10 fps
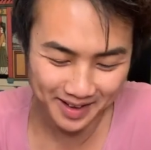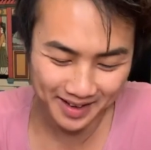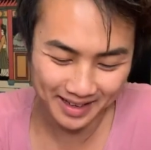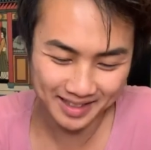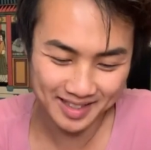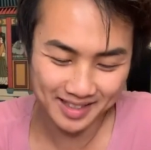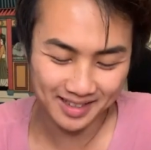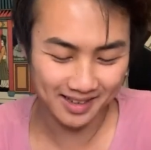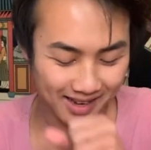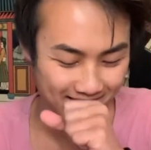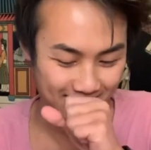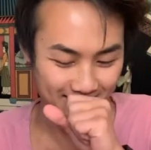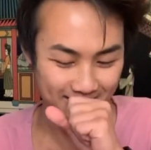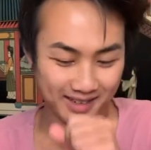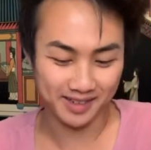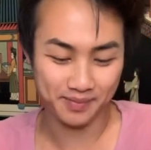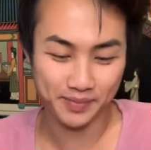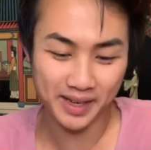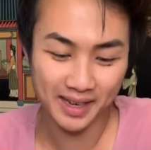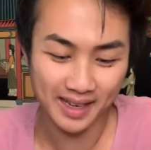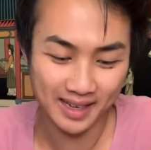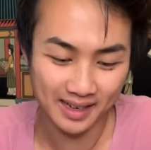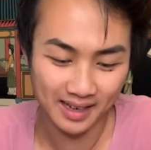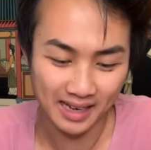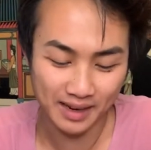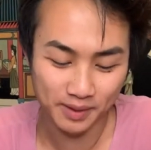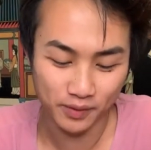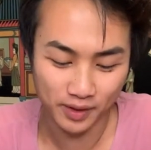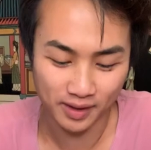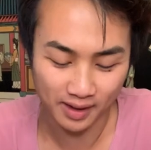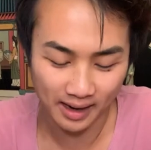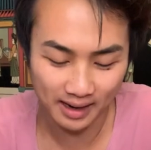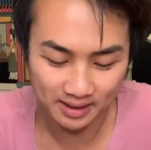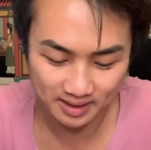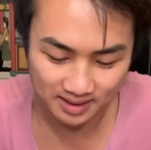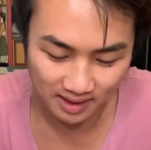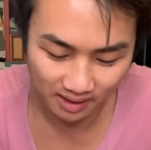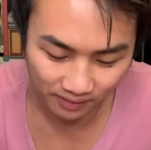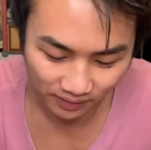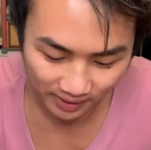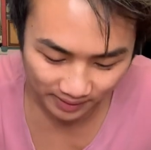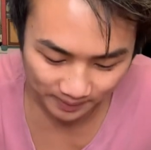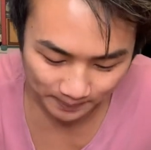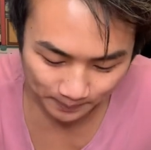It's being in alignment with your higher self, right?